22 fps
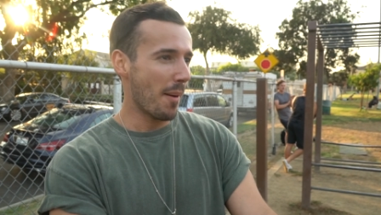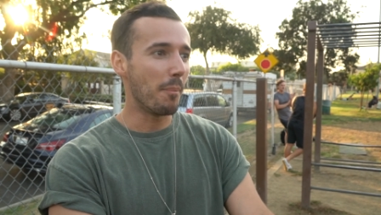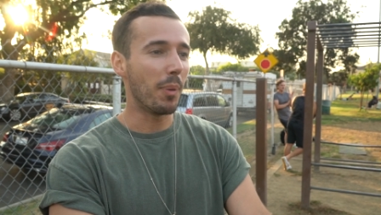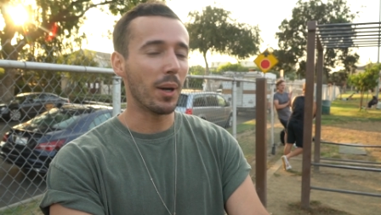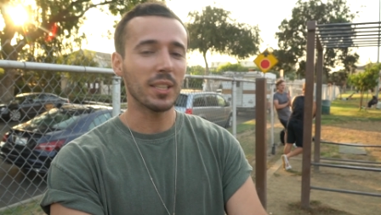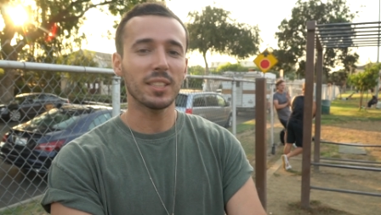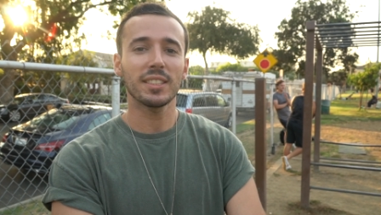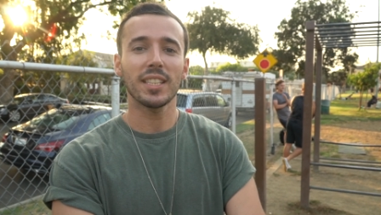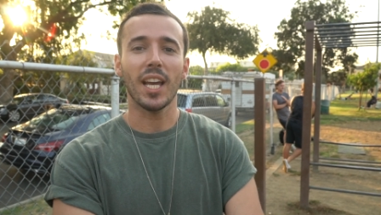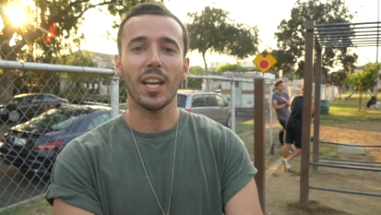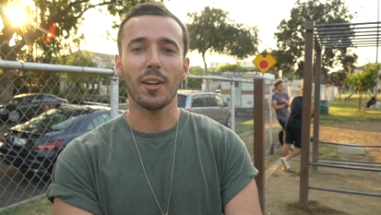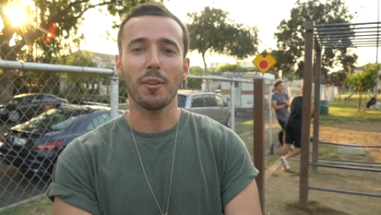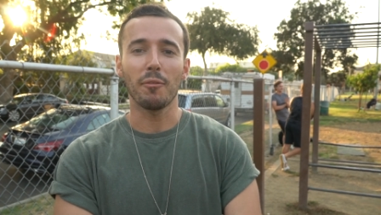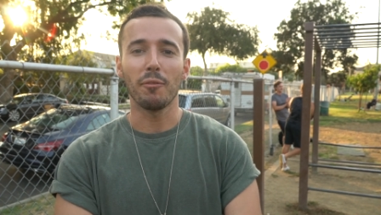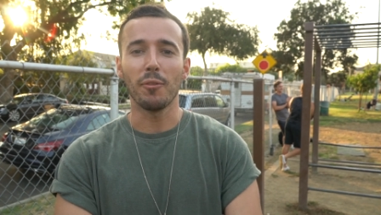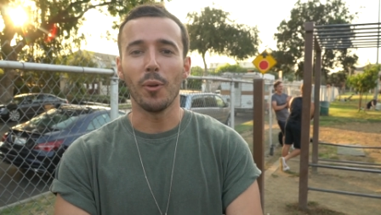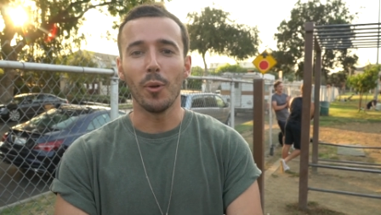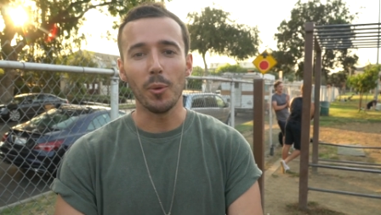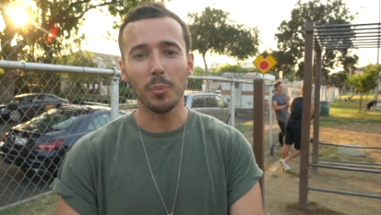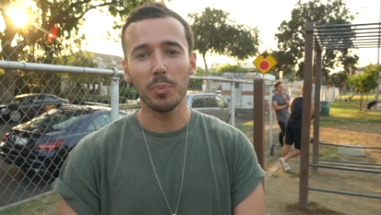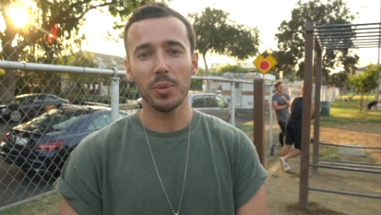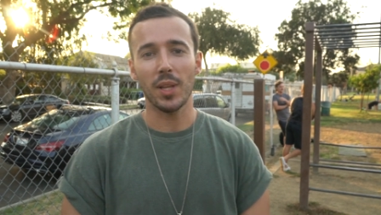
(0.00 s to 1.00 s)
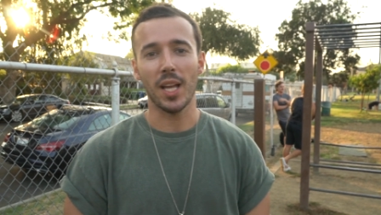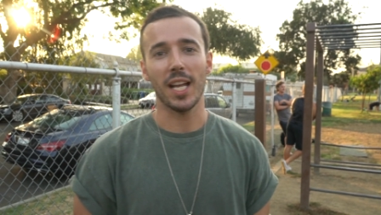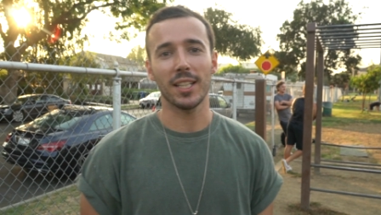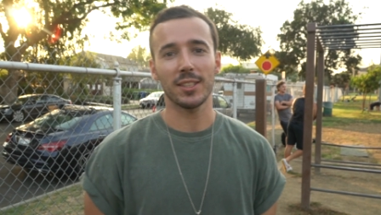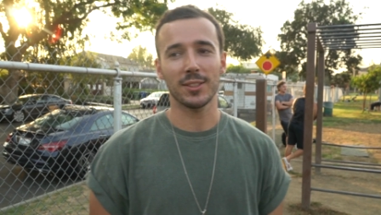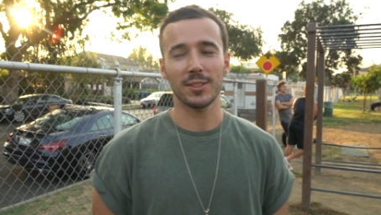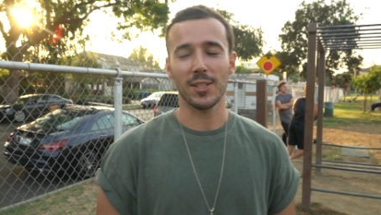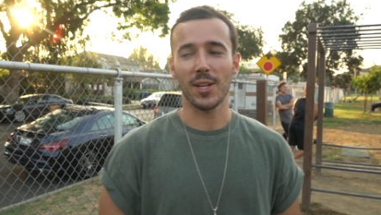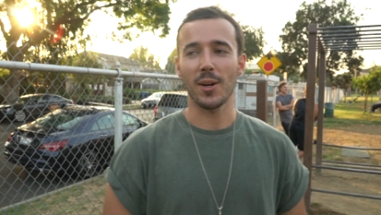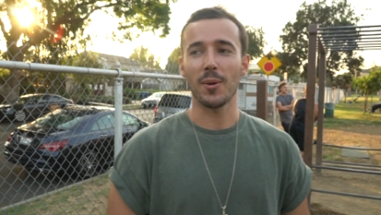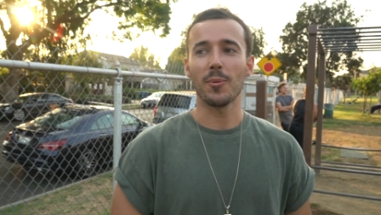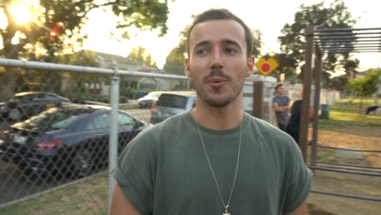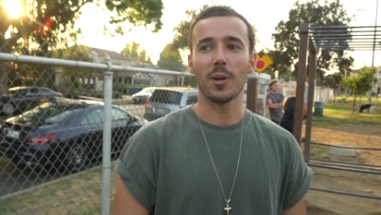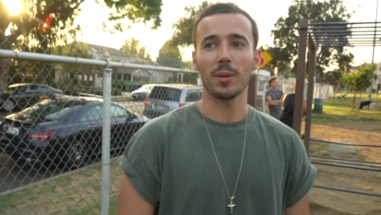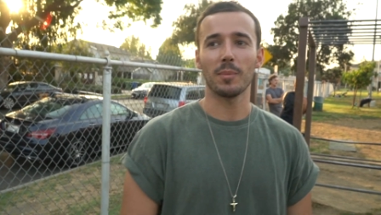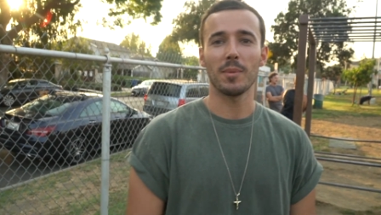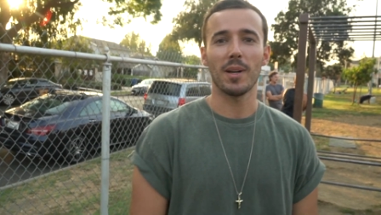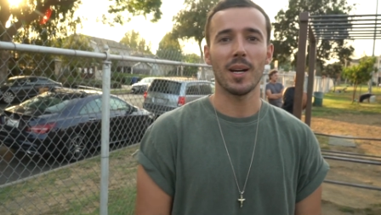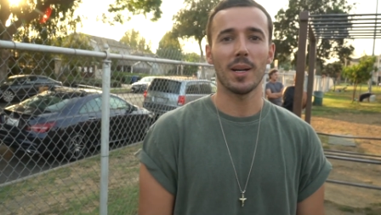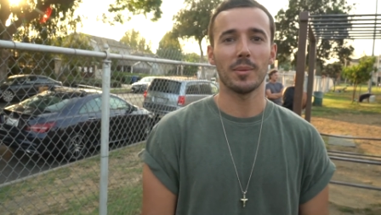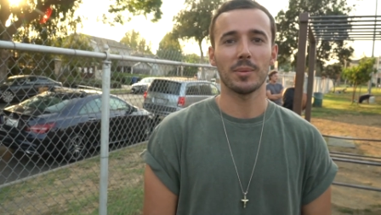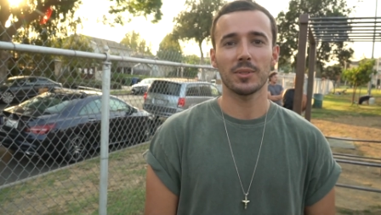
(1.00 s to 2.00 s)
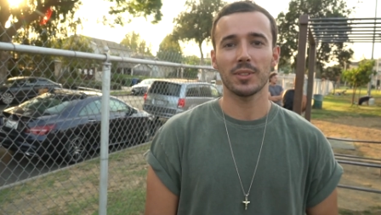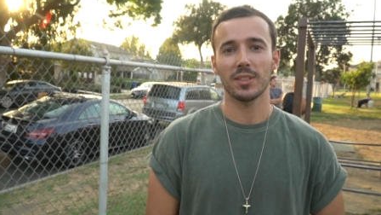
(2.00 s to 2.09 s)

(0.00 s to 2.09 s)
Bust out a full planche, no warm up.